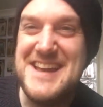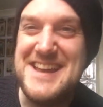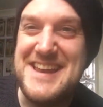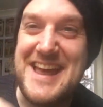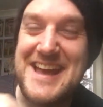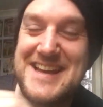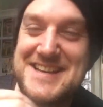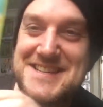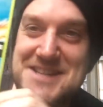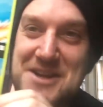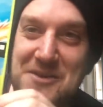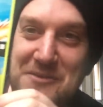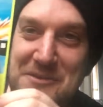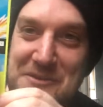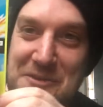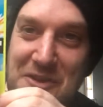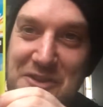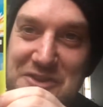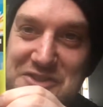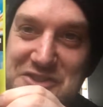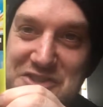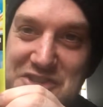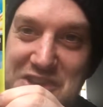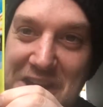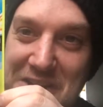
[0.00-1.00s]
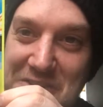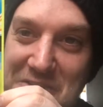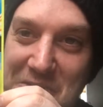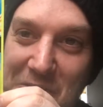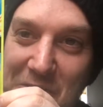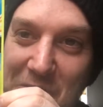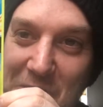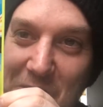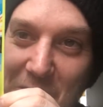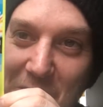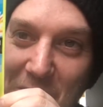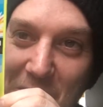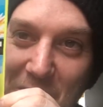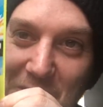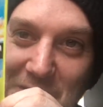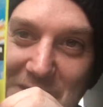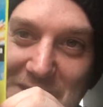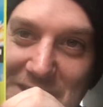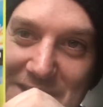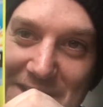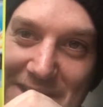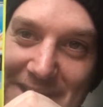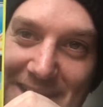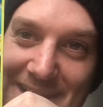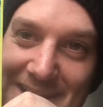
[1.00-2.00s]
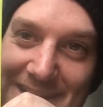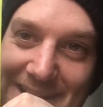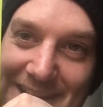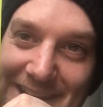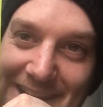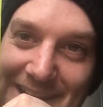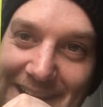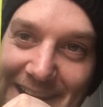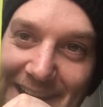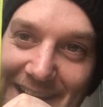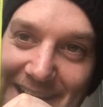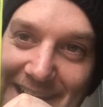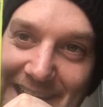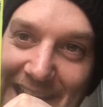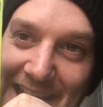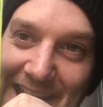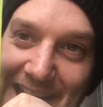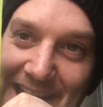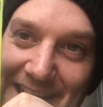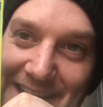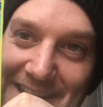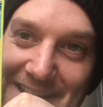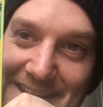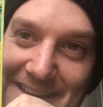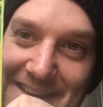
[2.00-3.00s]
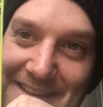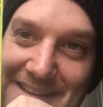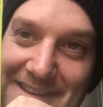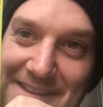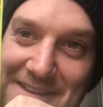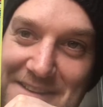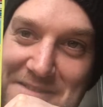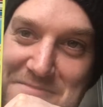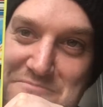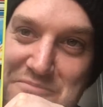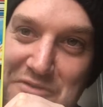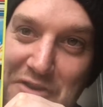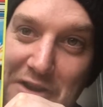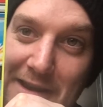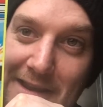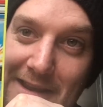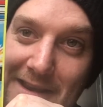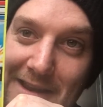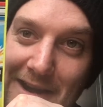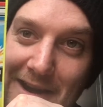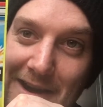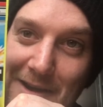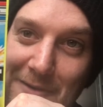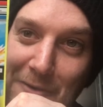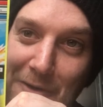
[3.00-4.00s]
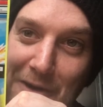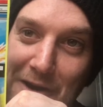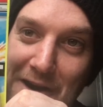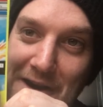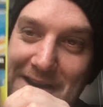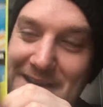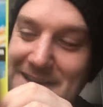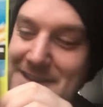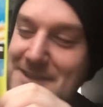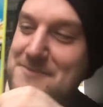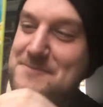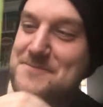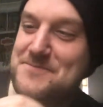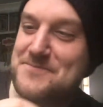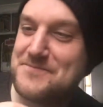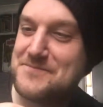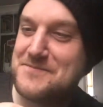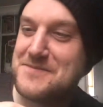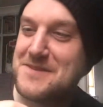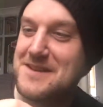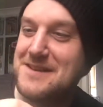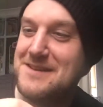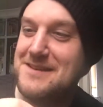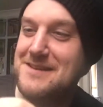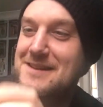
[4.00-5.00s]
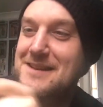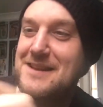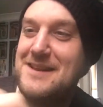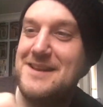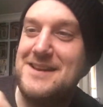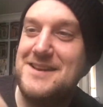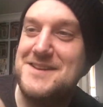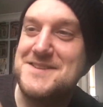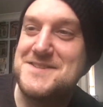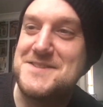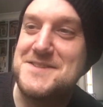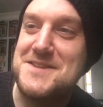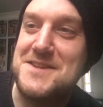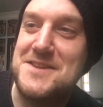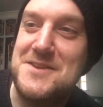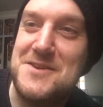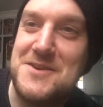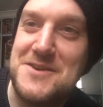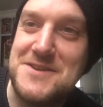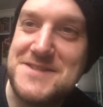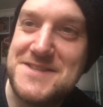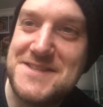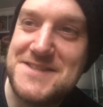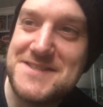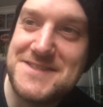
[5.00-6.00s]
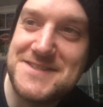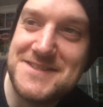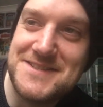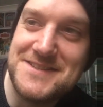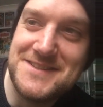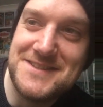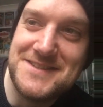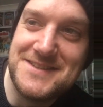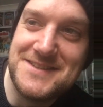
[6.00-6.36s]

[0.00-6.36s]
Next up, we've got General Hawk. Again, brilliant artwork. Like, listen to the noises.